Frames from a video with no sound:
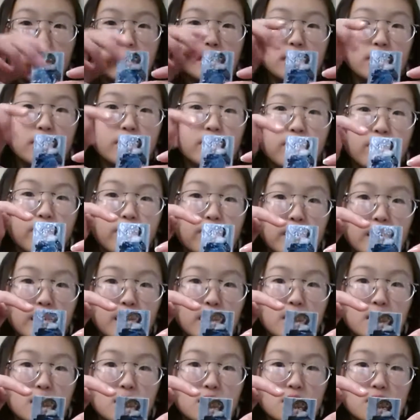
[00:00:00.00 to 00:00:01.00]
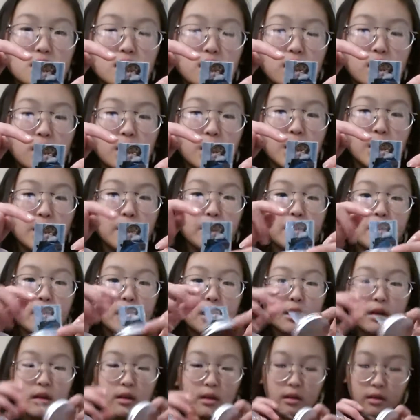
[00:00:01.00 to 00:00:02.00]
I did V this
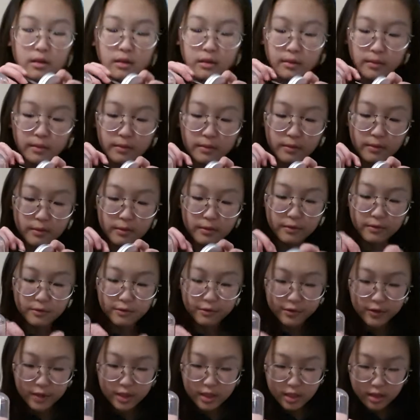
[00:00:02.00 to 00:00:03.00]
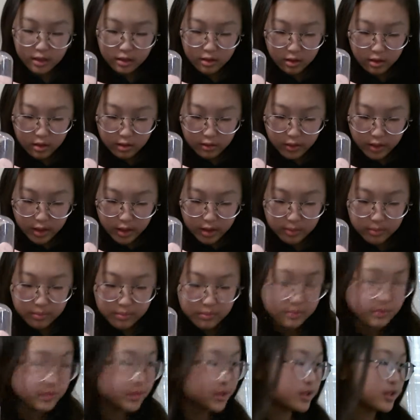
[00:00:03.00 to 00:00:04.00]
time, V and
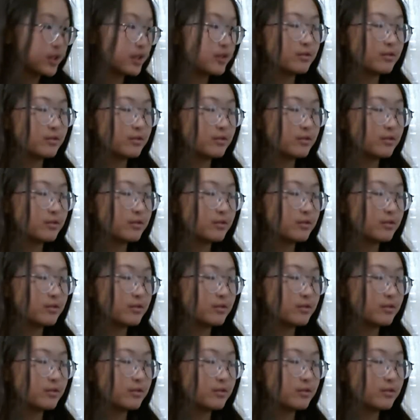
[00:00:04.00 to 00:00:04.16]
RM.